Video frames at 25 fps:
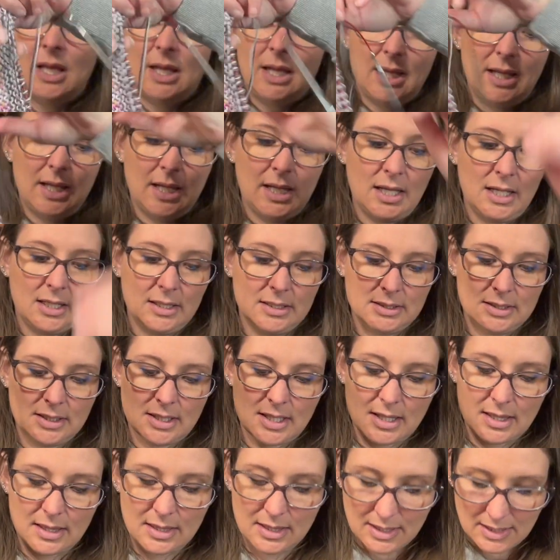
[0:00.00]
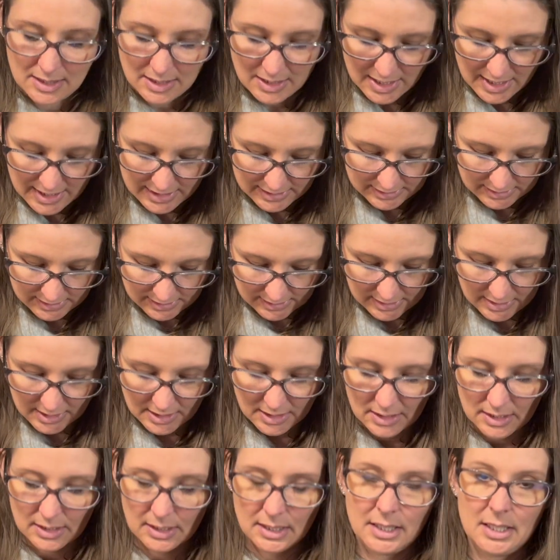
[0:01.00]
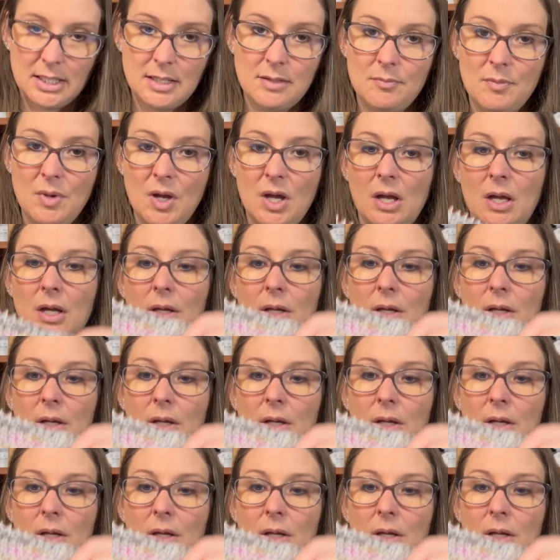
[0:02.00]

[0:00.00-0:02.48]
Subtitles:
And last time I